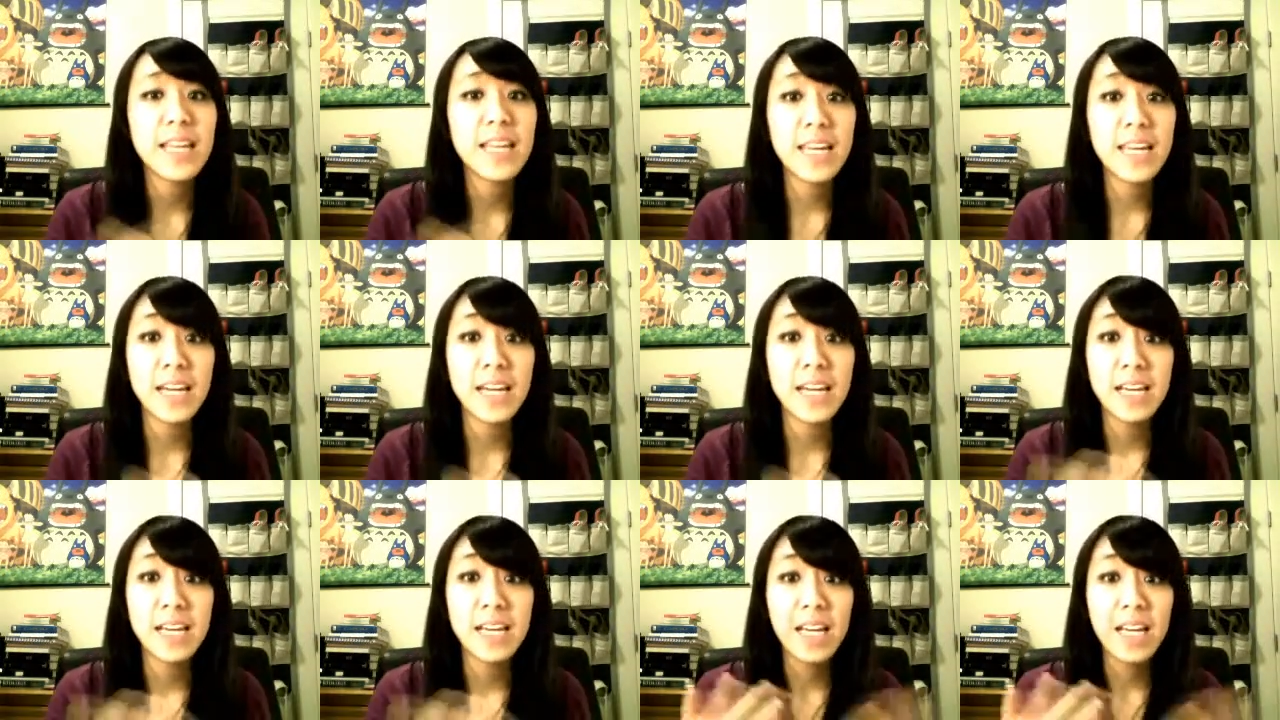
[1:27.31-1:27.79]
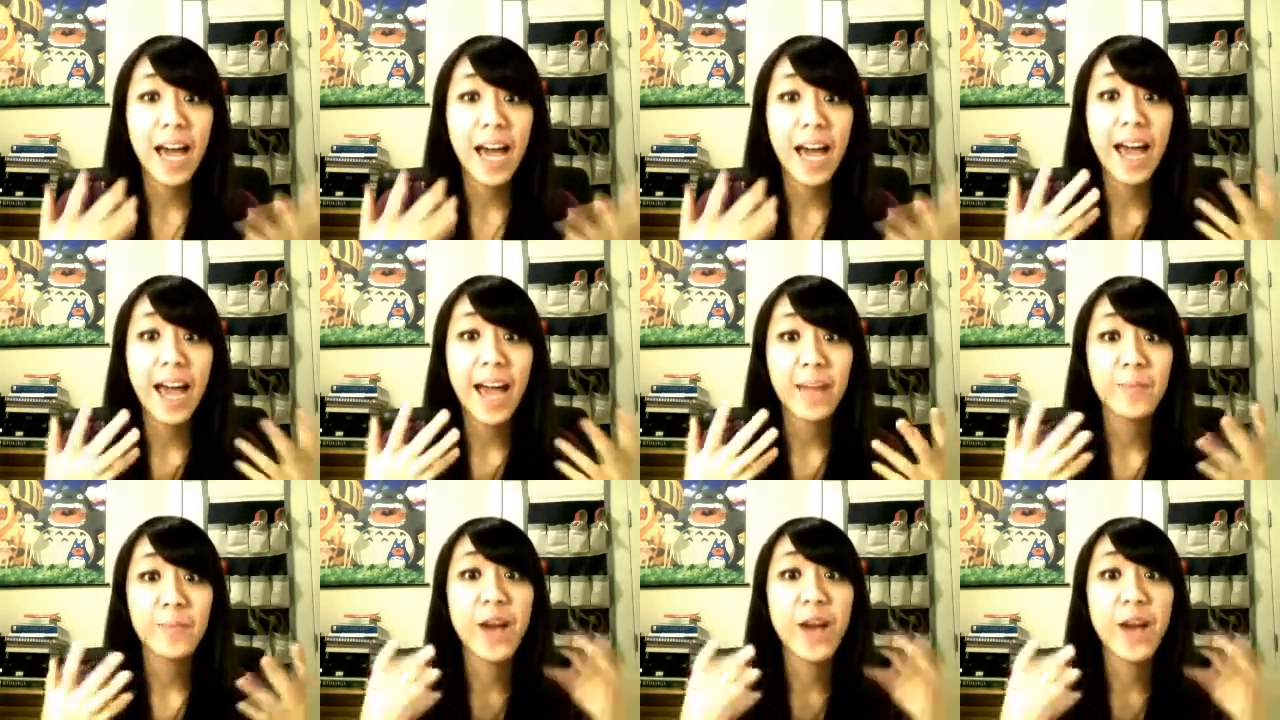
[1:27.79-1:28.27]
like
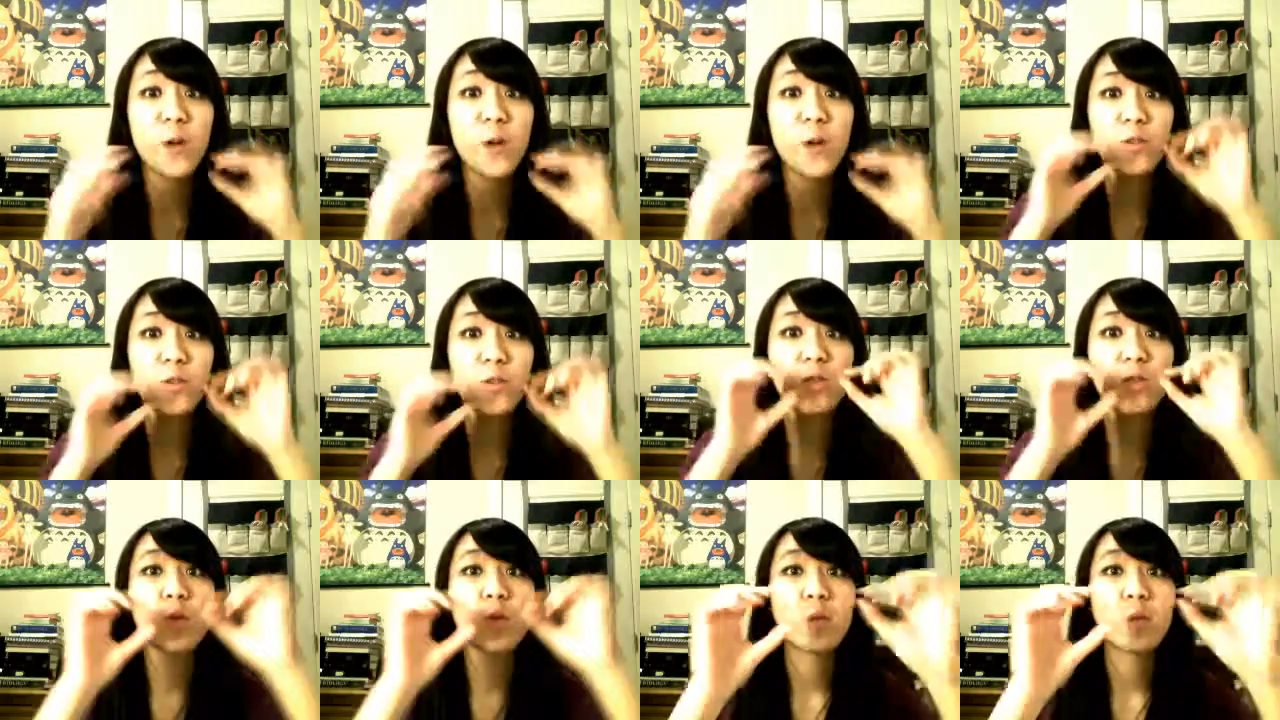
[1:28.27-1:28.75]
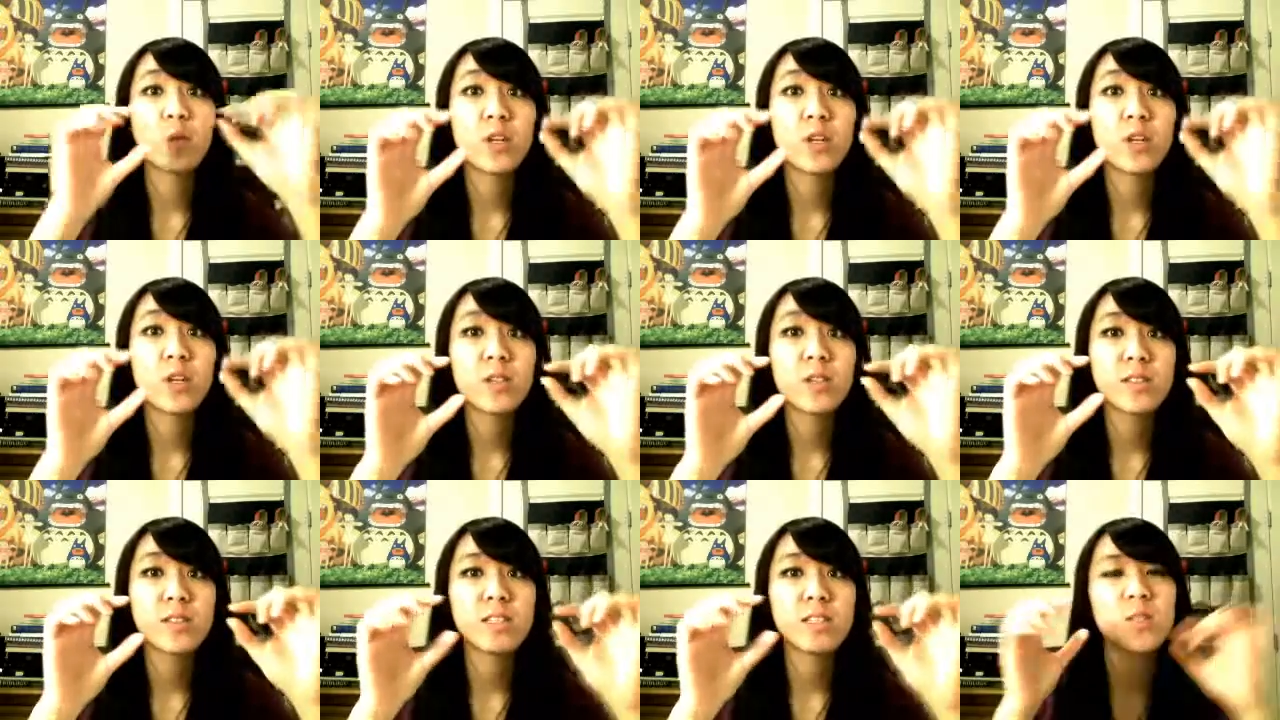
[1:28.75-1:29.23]
I mouth the
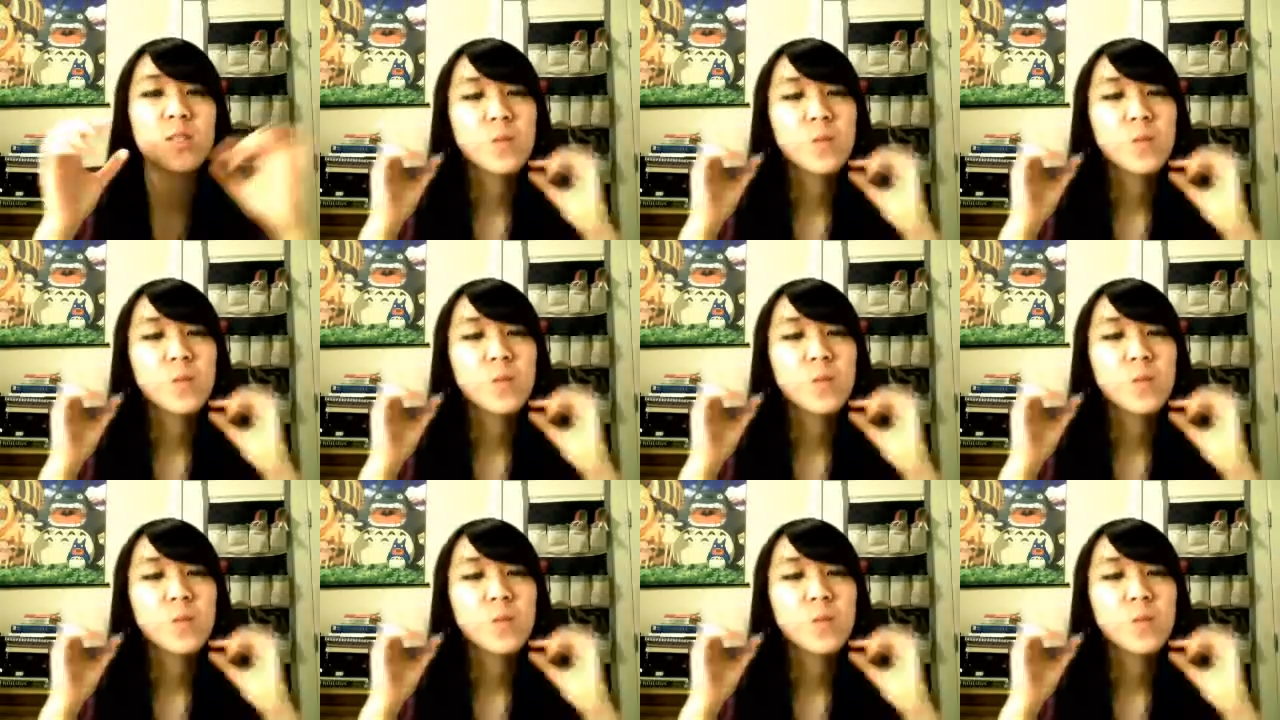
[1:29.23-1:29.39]
words.